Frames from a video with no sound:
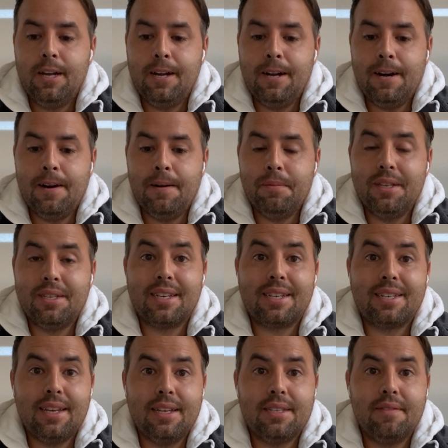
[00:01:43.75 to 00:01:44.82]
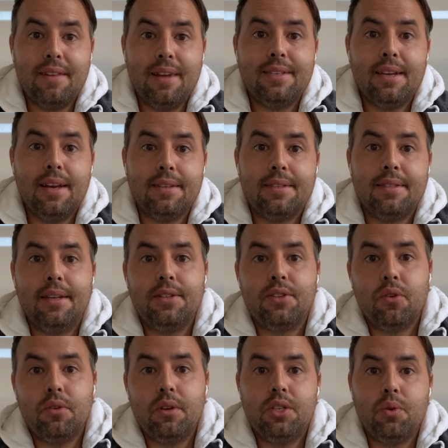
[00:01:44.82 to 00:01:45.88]
Um, the success of that test then
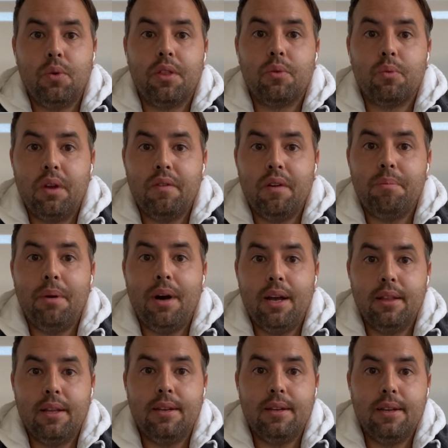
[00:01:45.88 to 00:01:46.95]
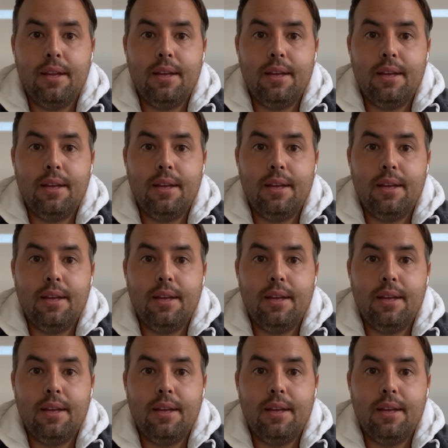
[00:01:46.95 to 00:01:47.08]
turned into a three event pilot.